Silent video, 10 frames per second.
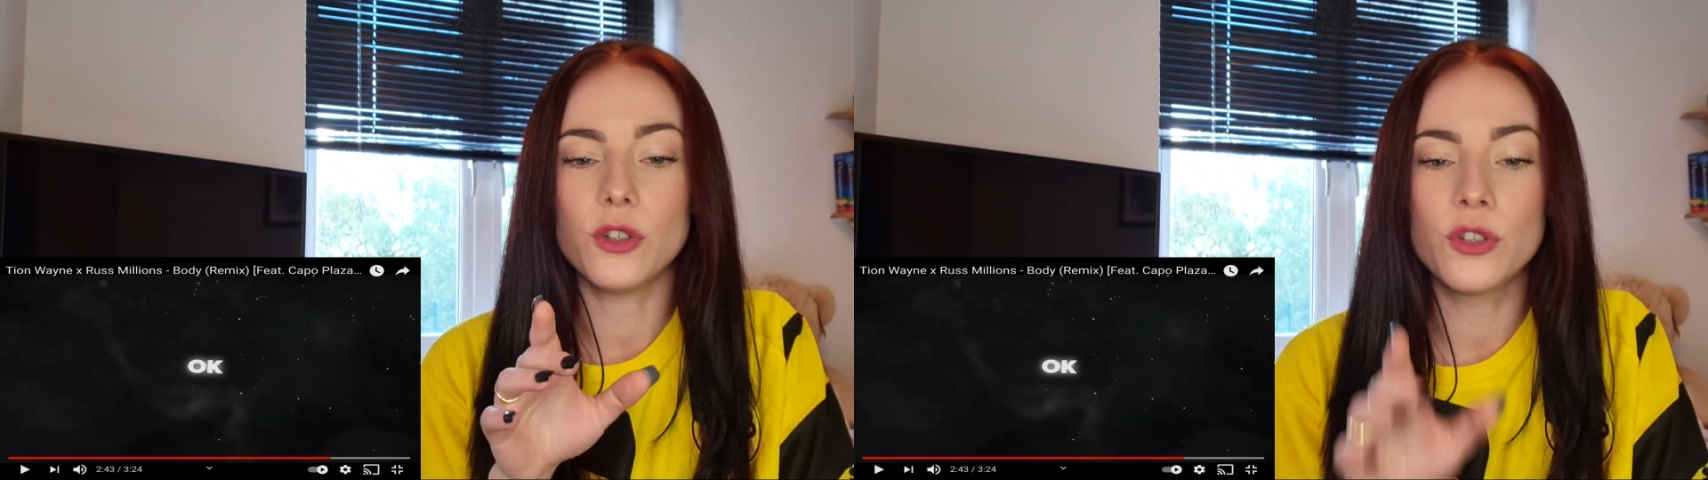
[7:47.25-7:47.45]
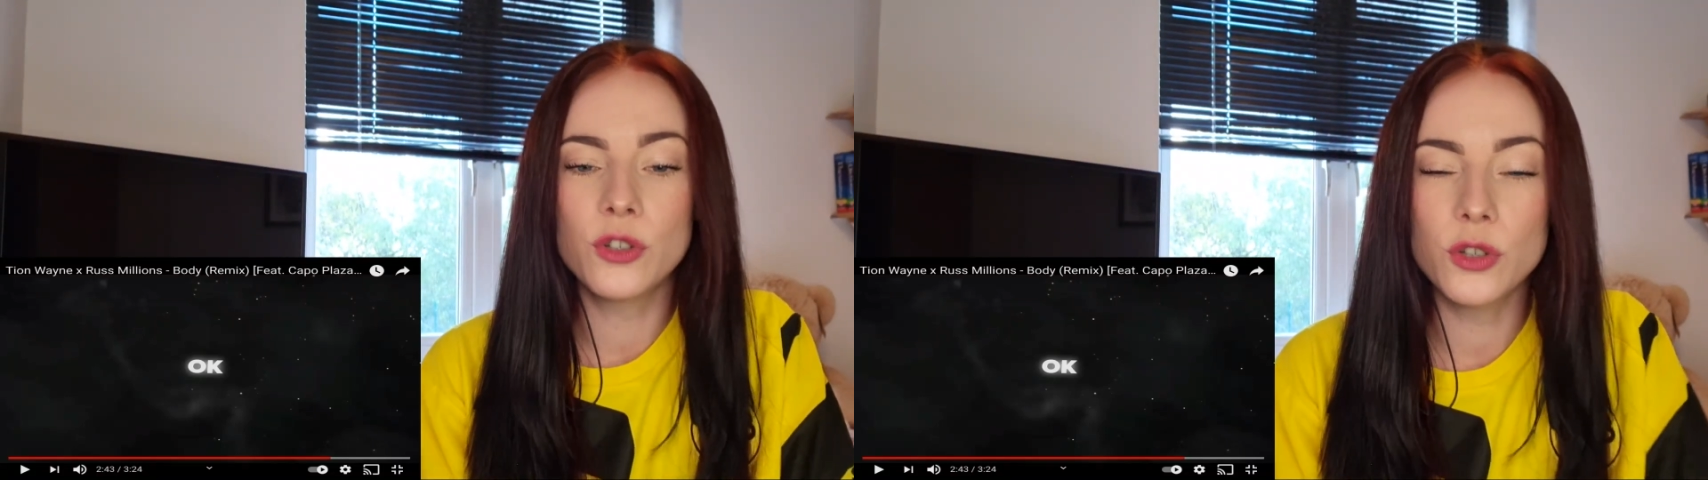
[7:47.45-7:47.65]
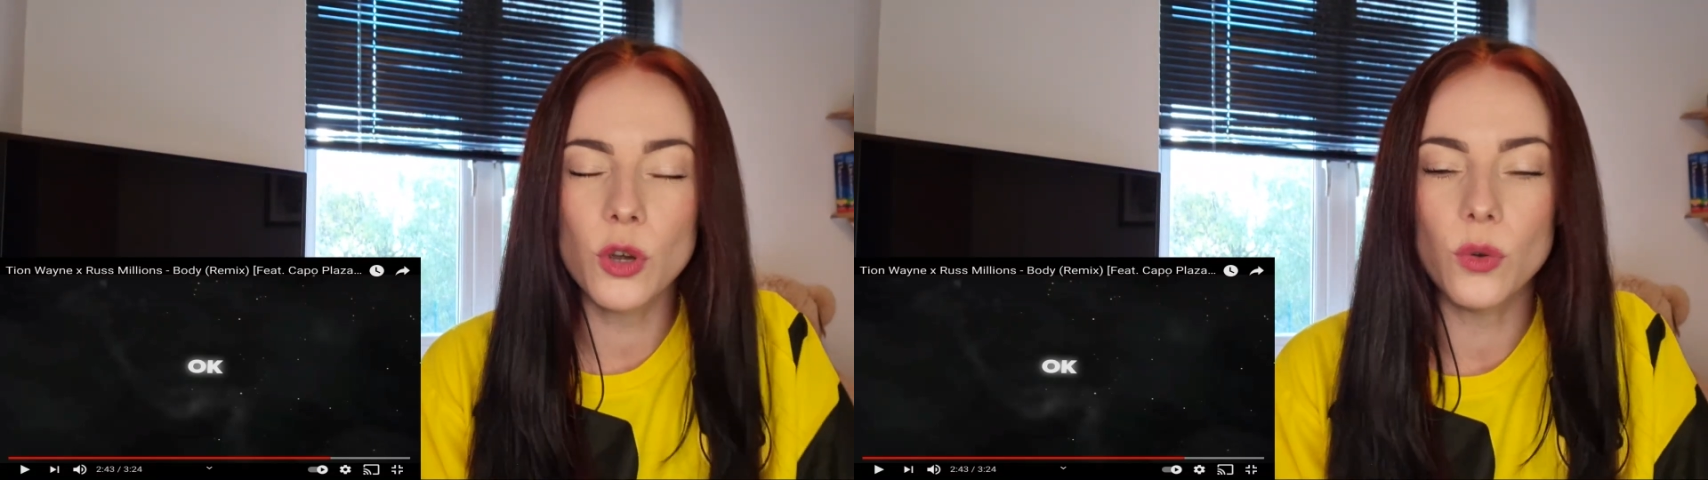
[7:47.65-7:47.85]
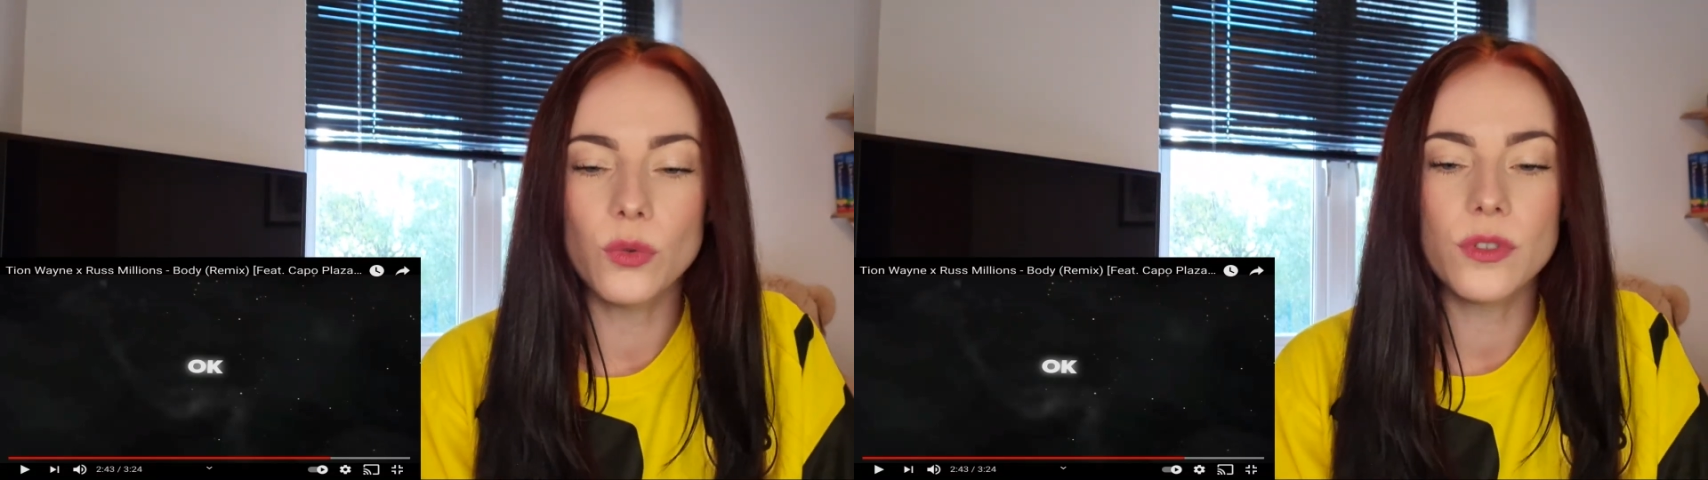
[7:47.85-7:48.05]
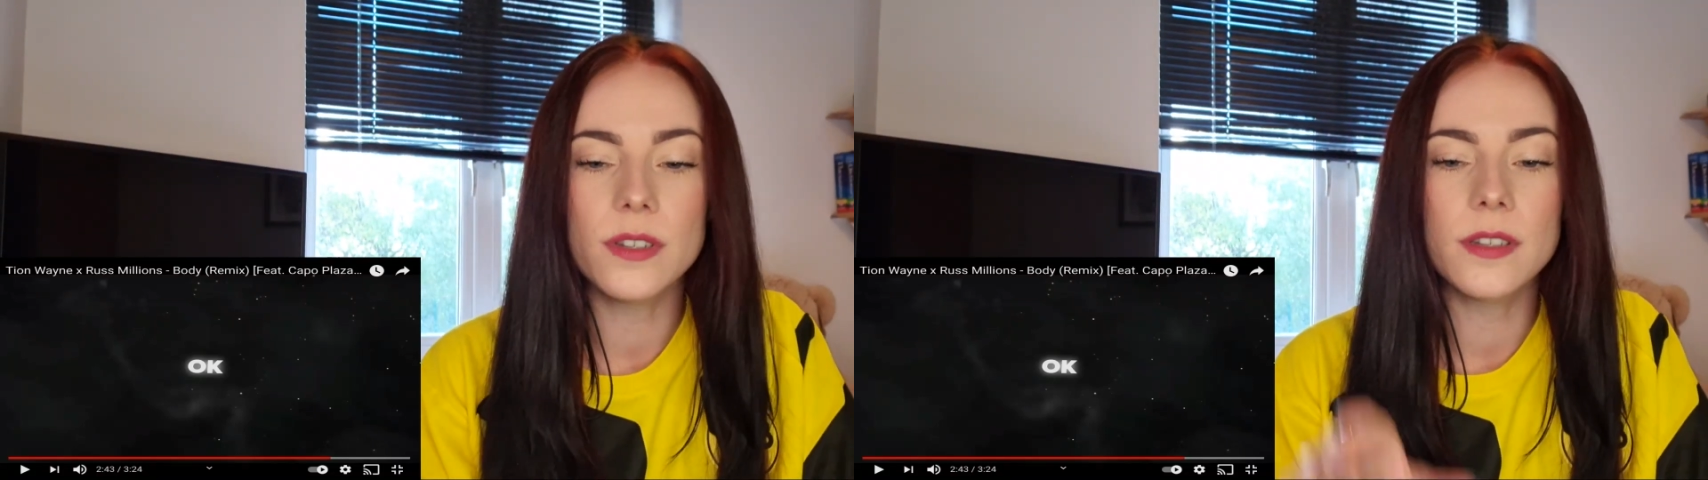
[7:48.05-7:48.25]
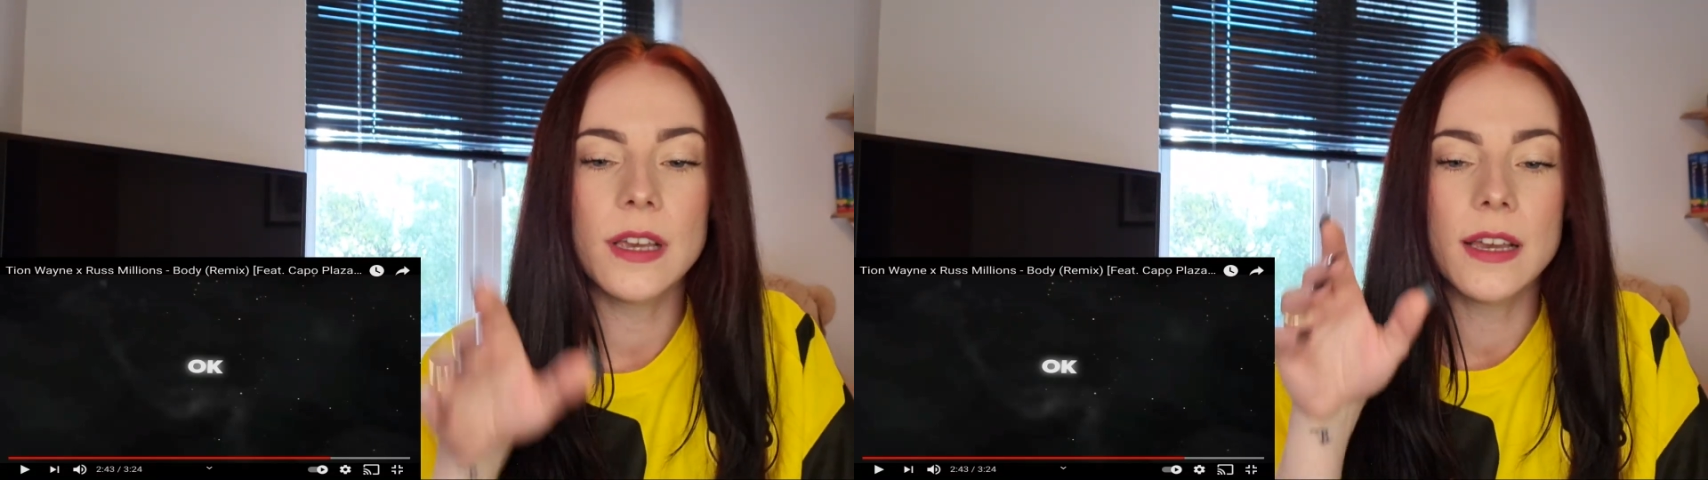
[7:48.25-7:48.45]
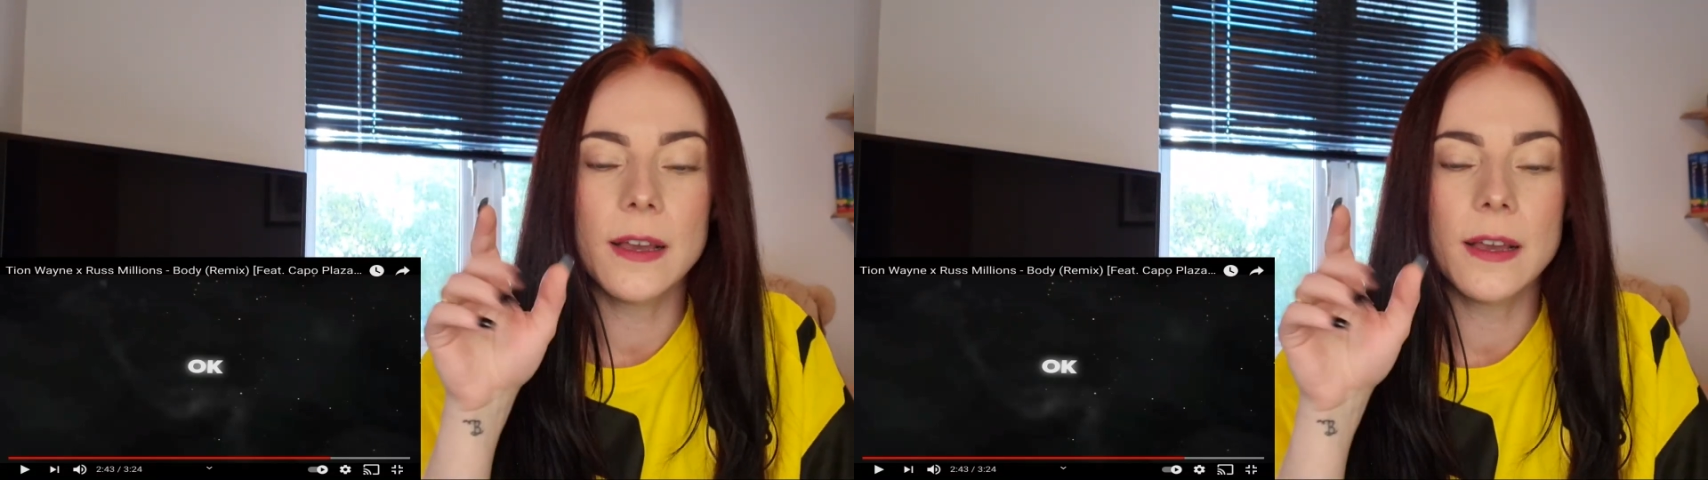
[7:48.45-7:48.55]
suits